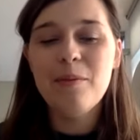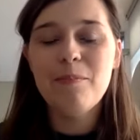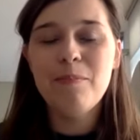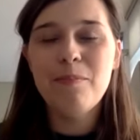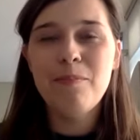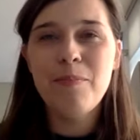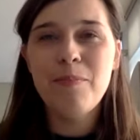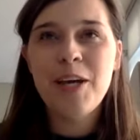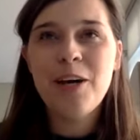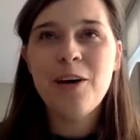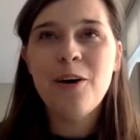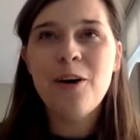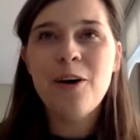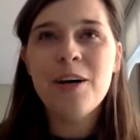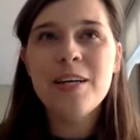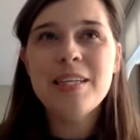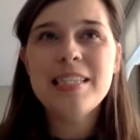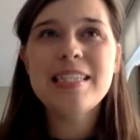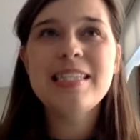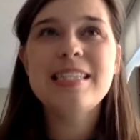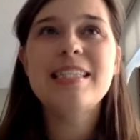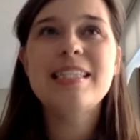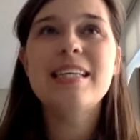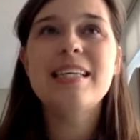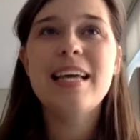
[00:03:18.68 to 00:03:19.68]

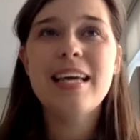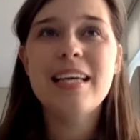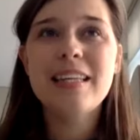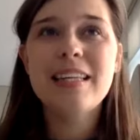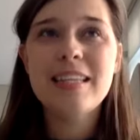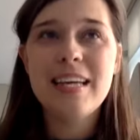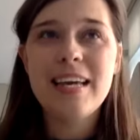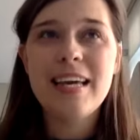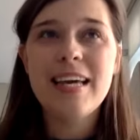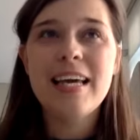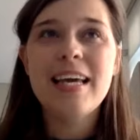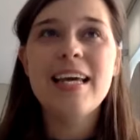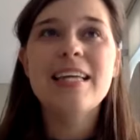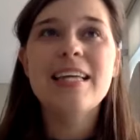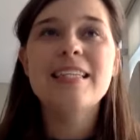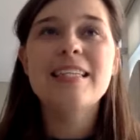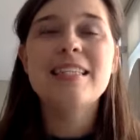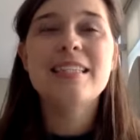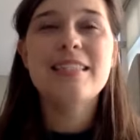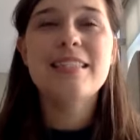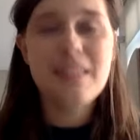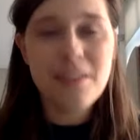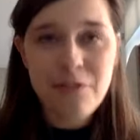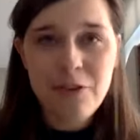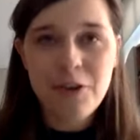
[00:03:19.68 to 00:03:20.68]
because it is
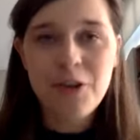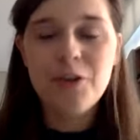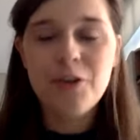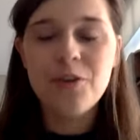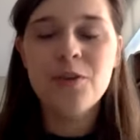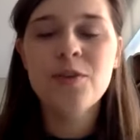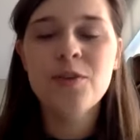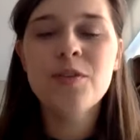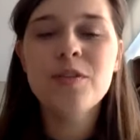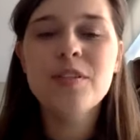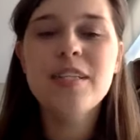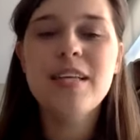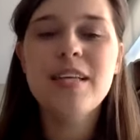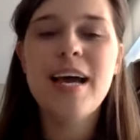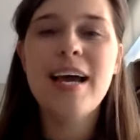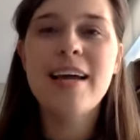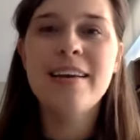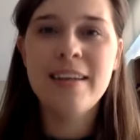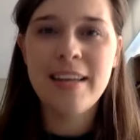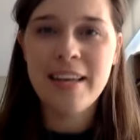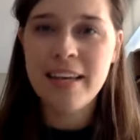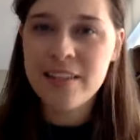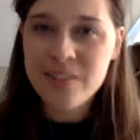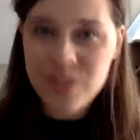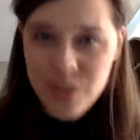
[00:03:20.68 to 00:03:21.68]
difficult and
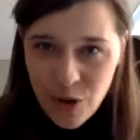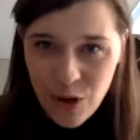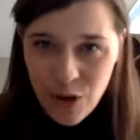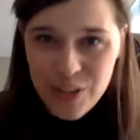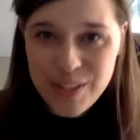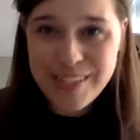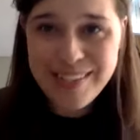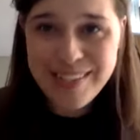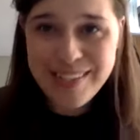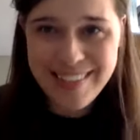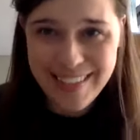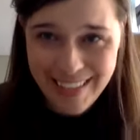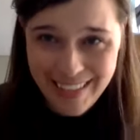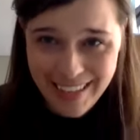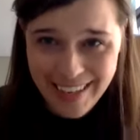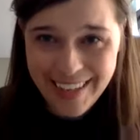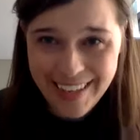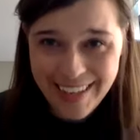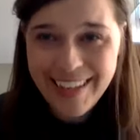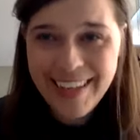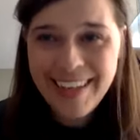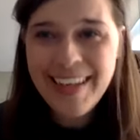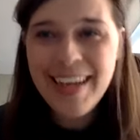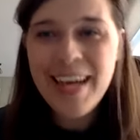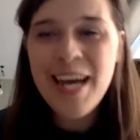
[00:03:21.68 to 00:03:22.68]

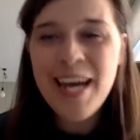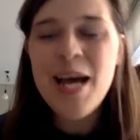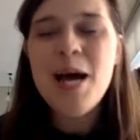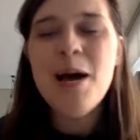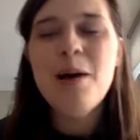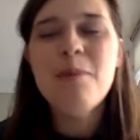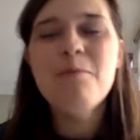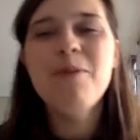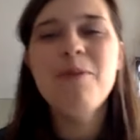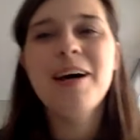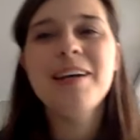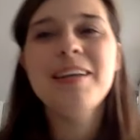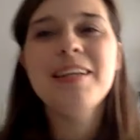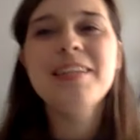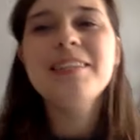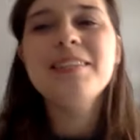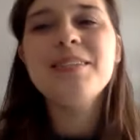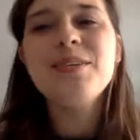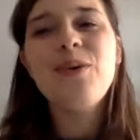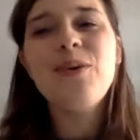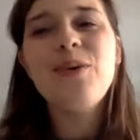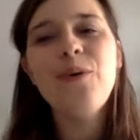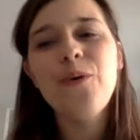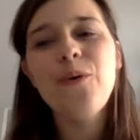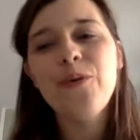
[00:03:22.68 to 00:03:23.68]
exhausting, but it's
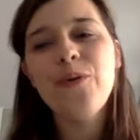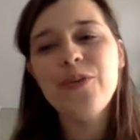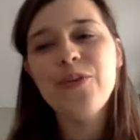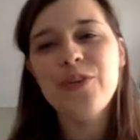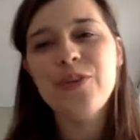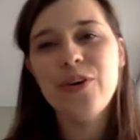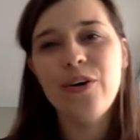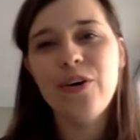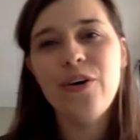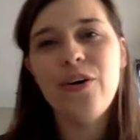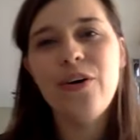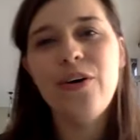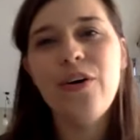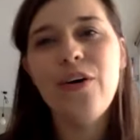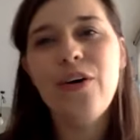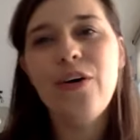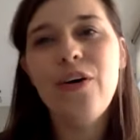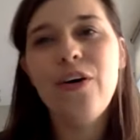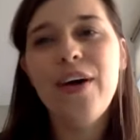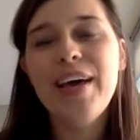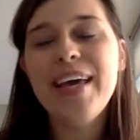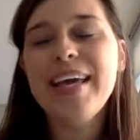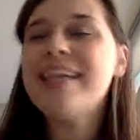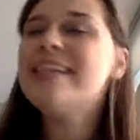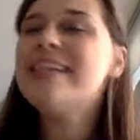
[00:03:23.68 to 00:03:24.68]
also
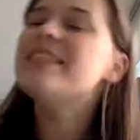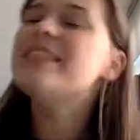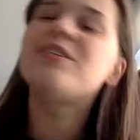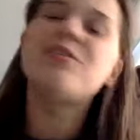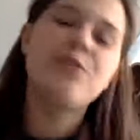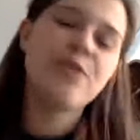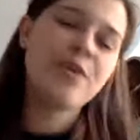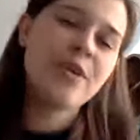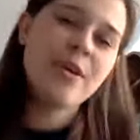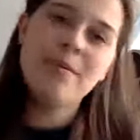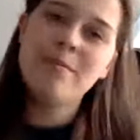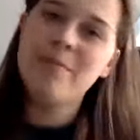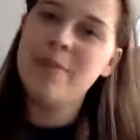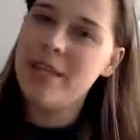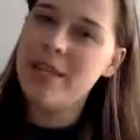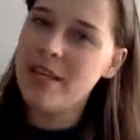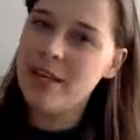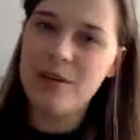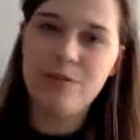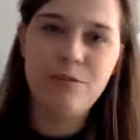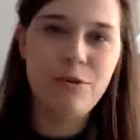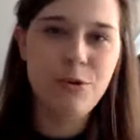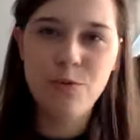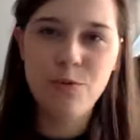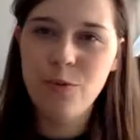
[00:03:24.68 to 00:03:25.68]

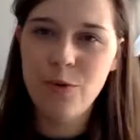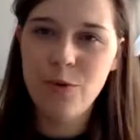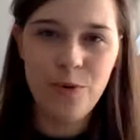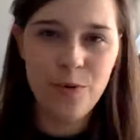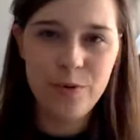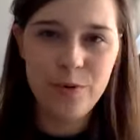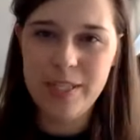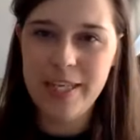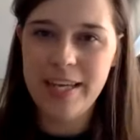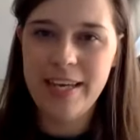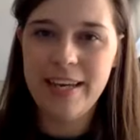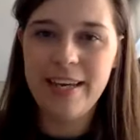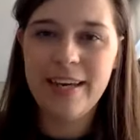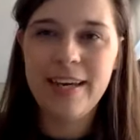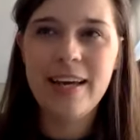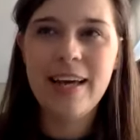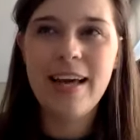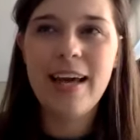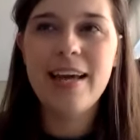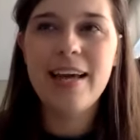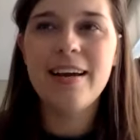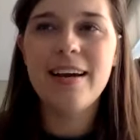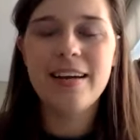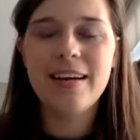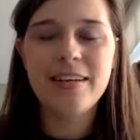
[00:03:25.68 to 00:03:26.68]
extremely rewarding.
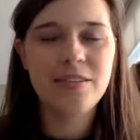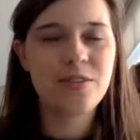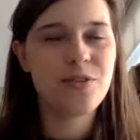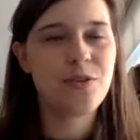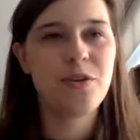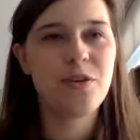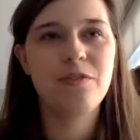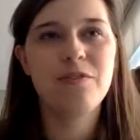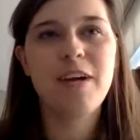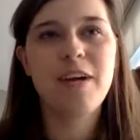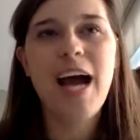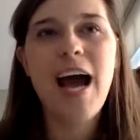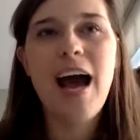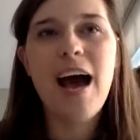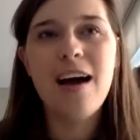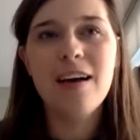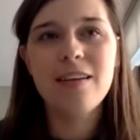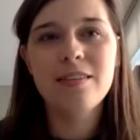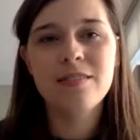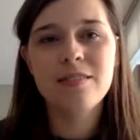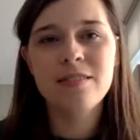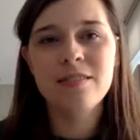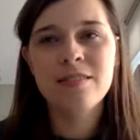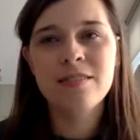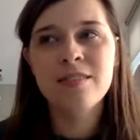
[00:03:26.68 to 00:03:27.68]
And I sort of
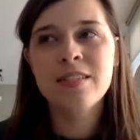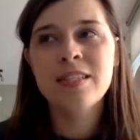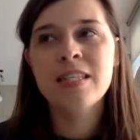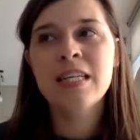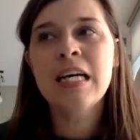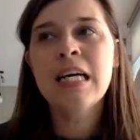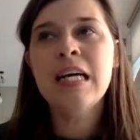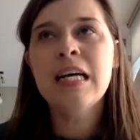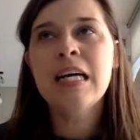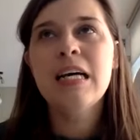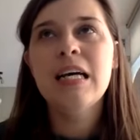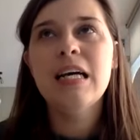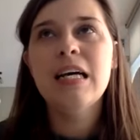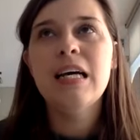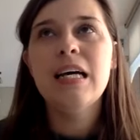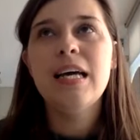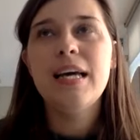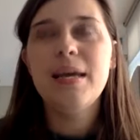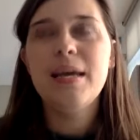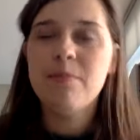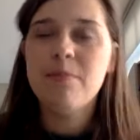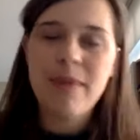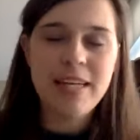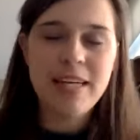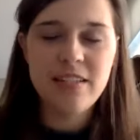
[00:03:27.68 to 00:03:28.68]
can't
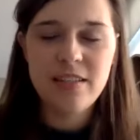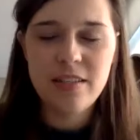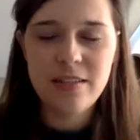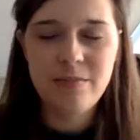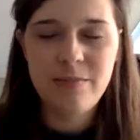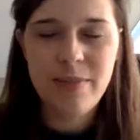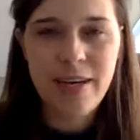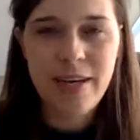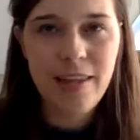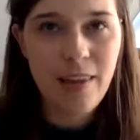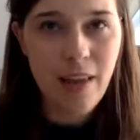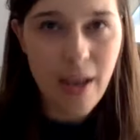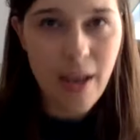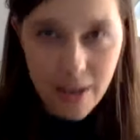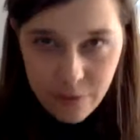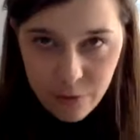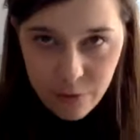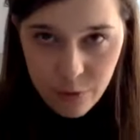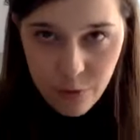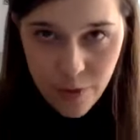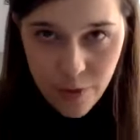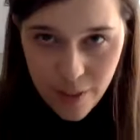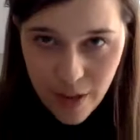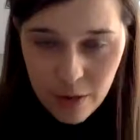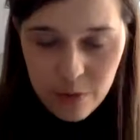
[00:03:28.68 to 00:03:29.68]
imagine my life
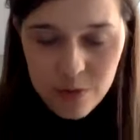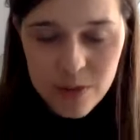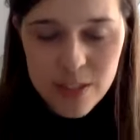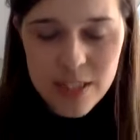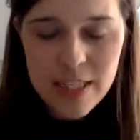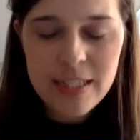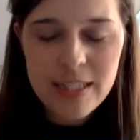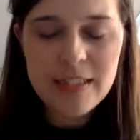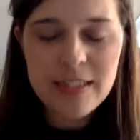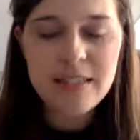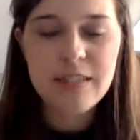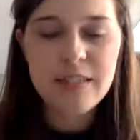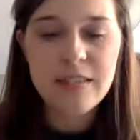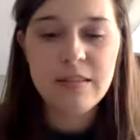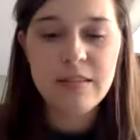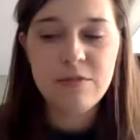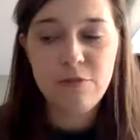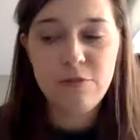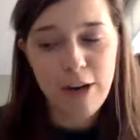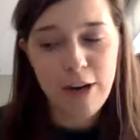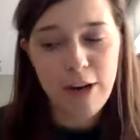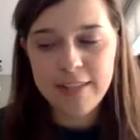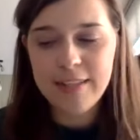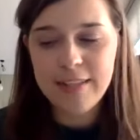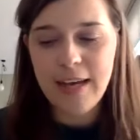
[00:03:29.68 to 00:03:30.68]
without it
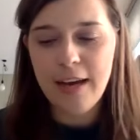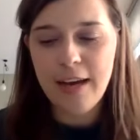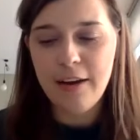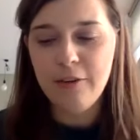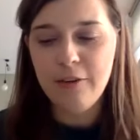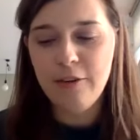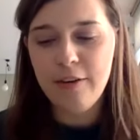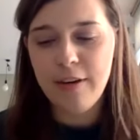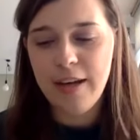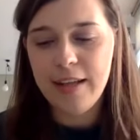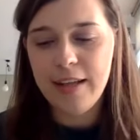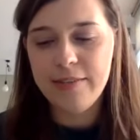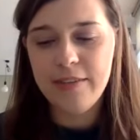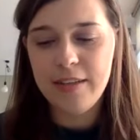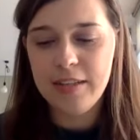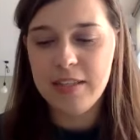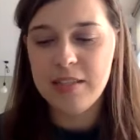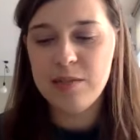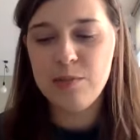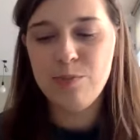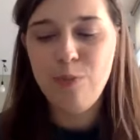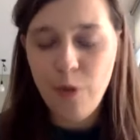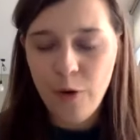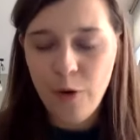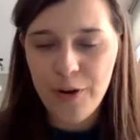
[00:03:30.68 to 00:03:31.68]
right now at this
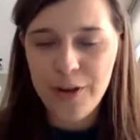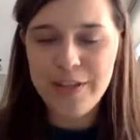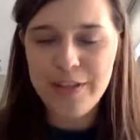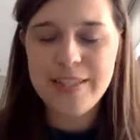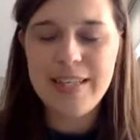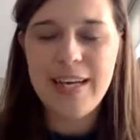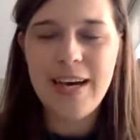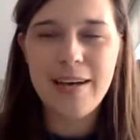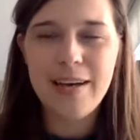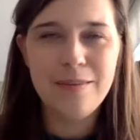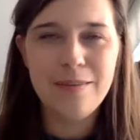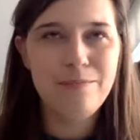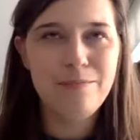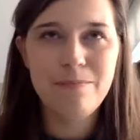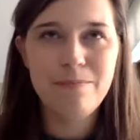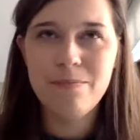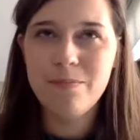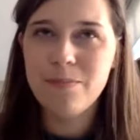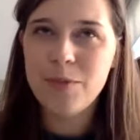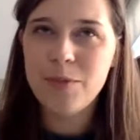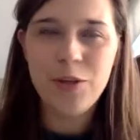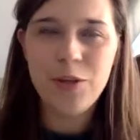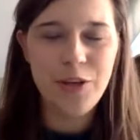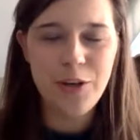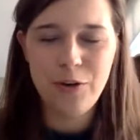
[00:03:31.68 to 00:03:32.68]
point.
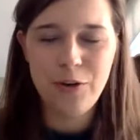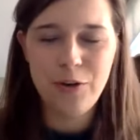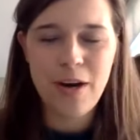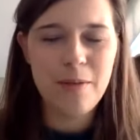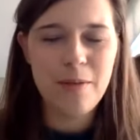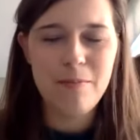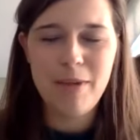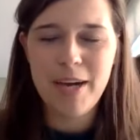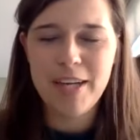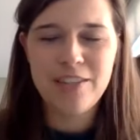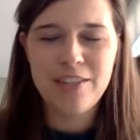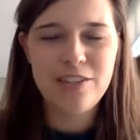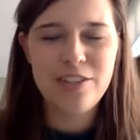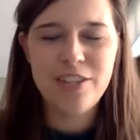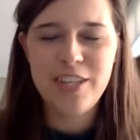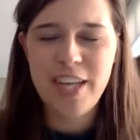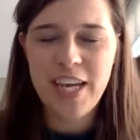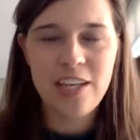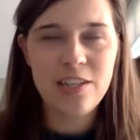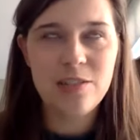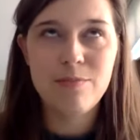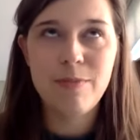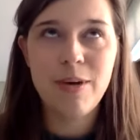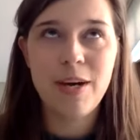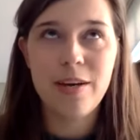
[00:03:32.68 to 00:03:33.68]
You know, I might
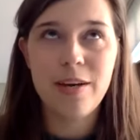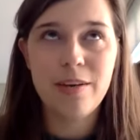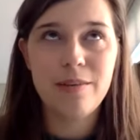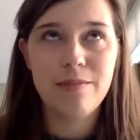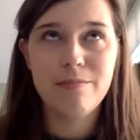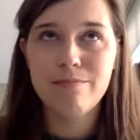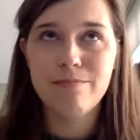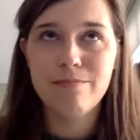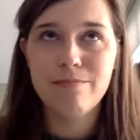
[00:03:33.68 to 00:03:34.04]
change my